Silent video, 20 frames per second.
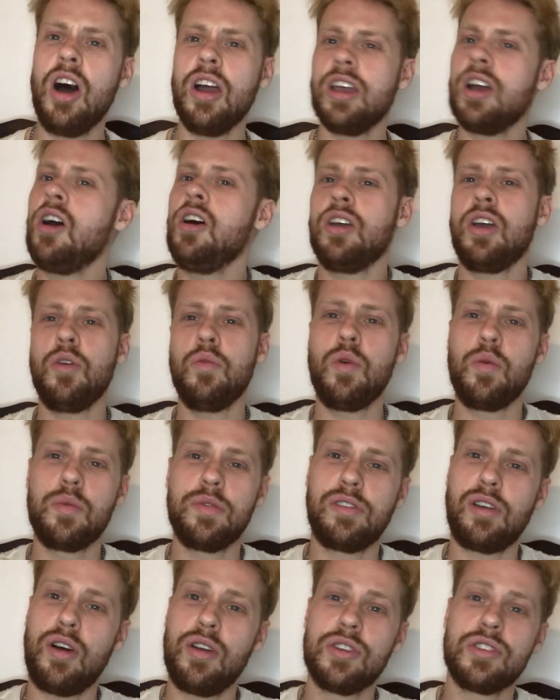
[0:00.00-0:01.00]
can't go wrong
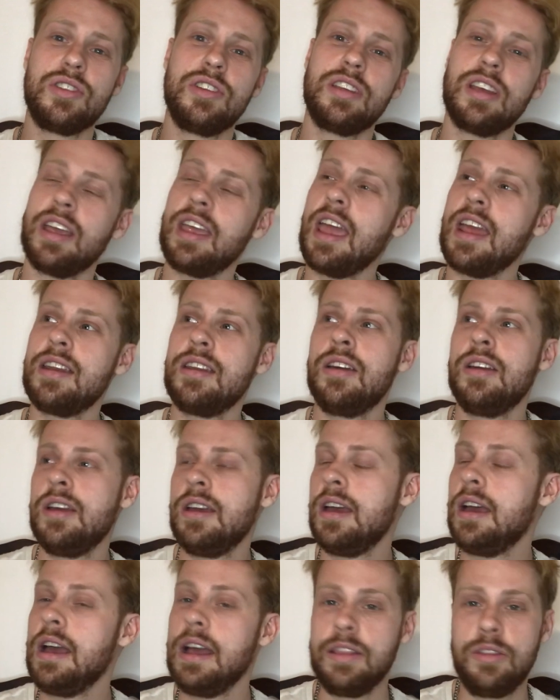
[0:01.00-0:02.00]
with TARDISes. Again,
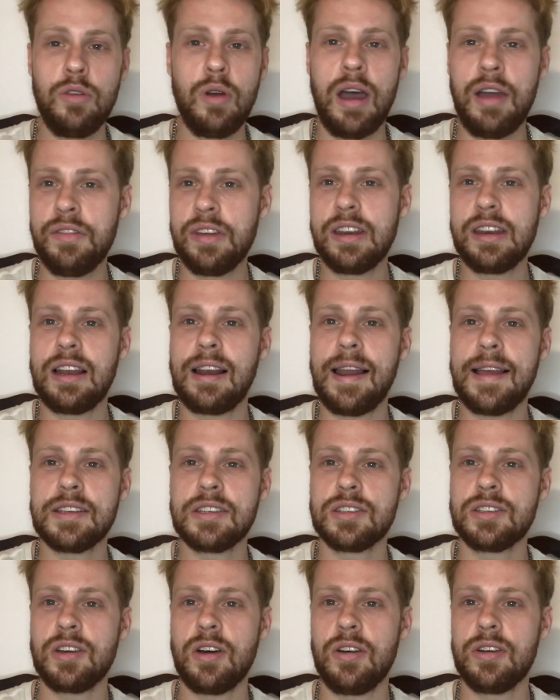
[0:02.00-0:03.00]
not having any
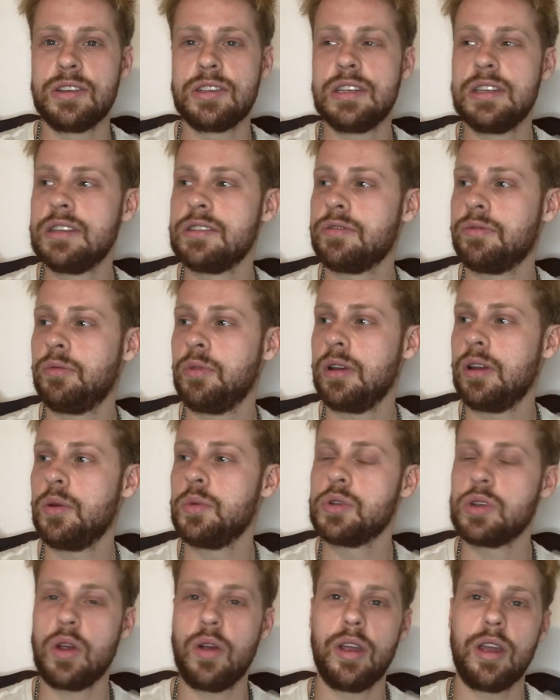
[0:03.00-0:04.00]
classic TARDISes when I
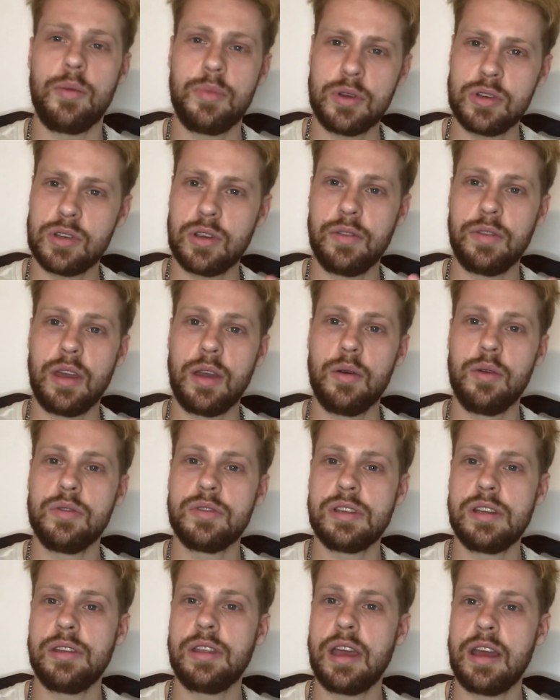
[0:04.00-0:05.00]
was growing up, because
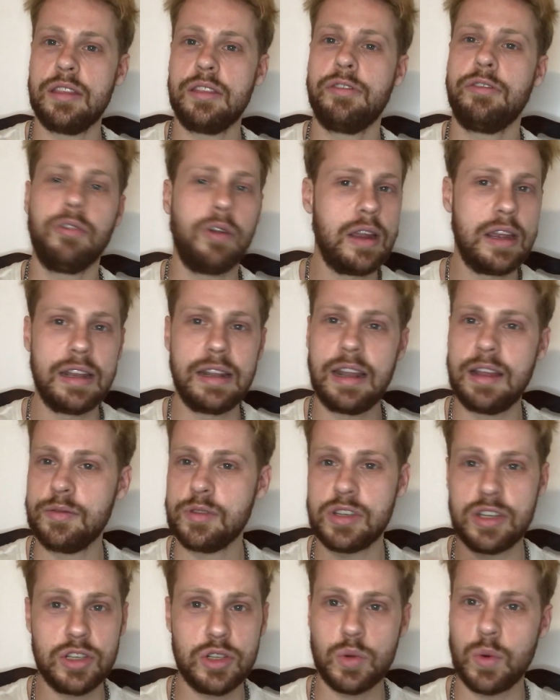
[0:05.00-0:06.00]
they had the 3, and now
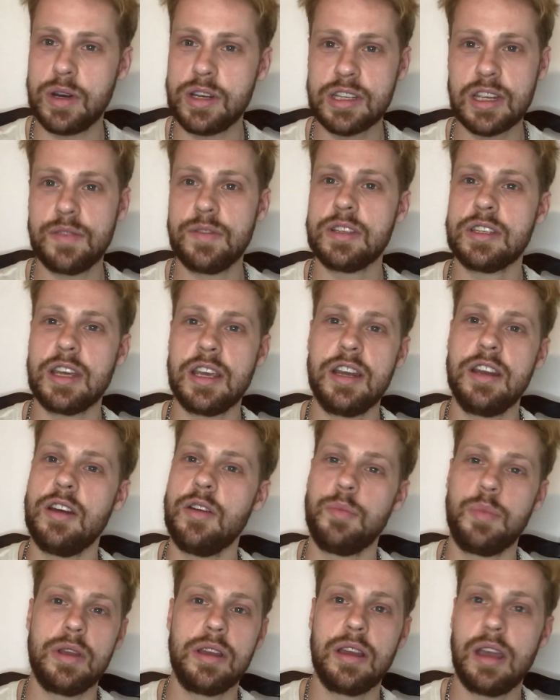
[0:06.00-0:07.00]
since 2017
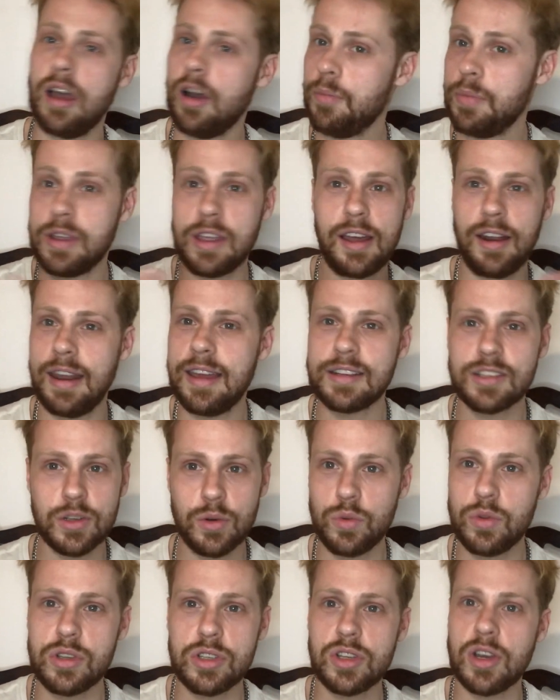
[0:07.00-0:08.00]
I've been collecting
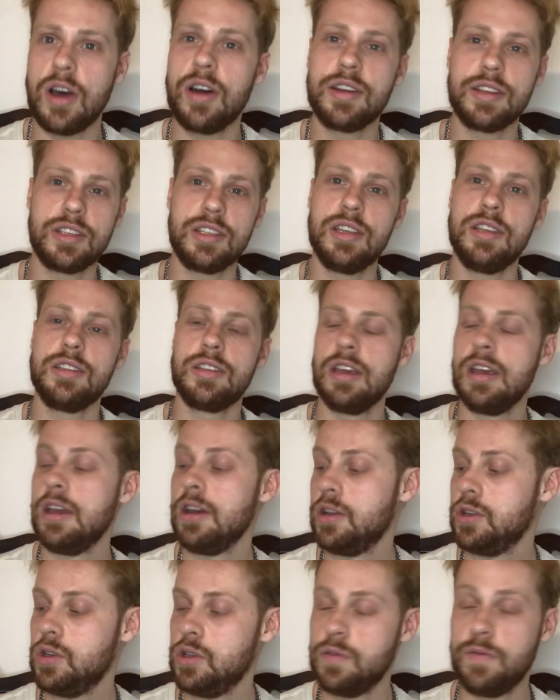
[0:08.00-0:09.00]
all the TARDISes.
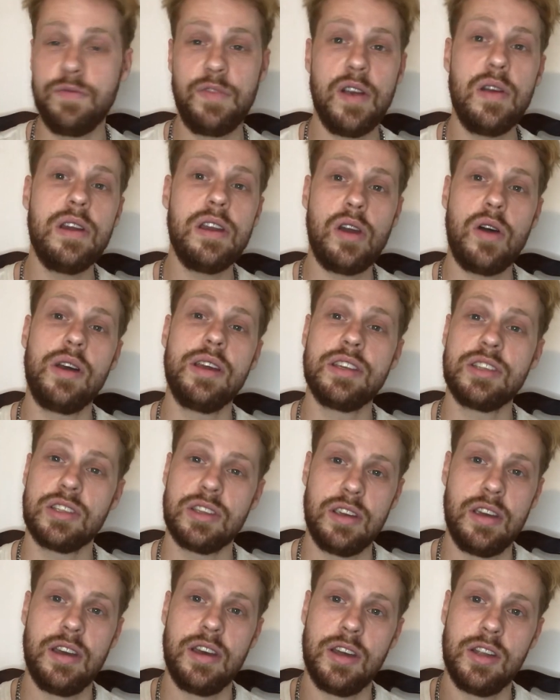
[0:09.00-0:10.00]
So it's very nice
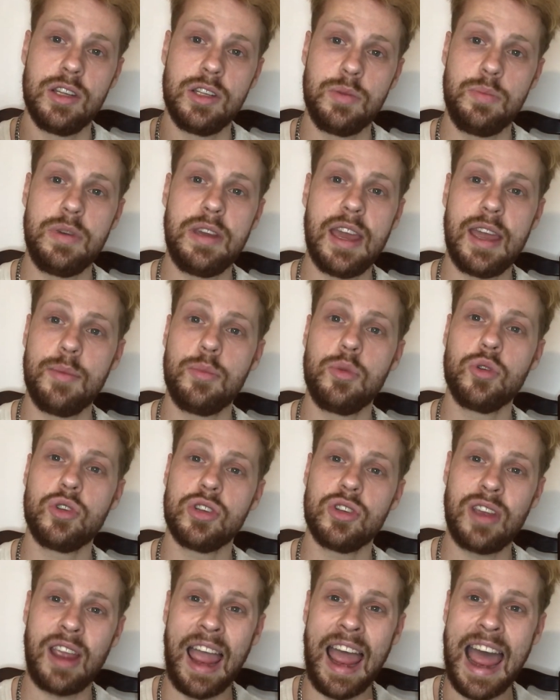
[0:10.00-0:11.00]
to be able
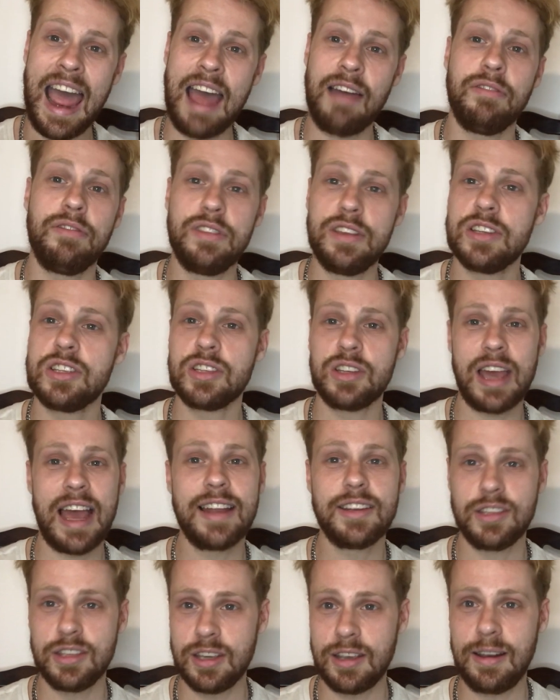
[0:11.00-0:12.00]
to have this to
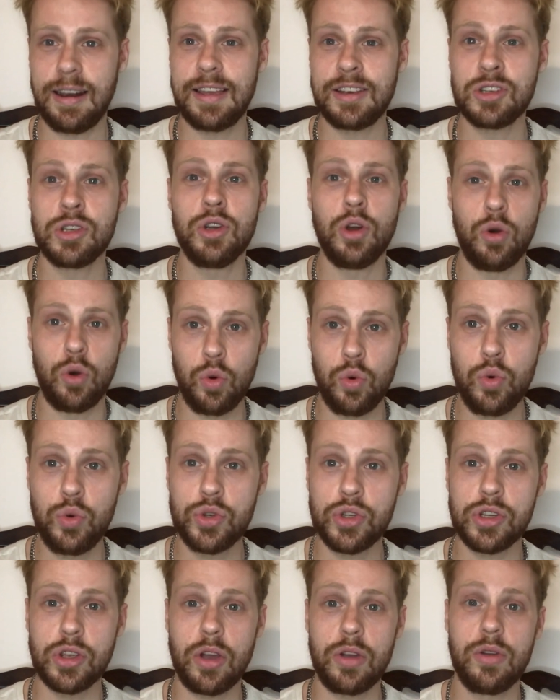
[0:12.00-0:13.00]
add to the collection
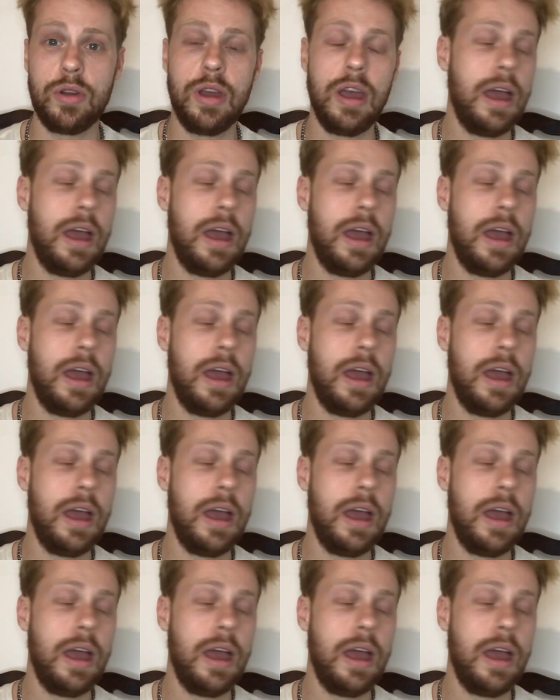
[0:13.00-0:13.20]
also.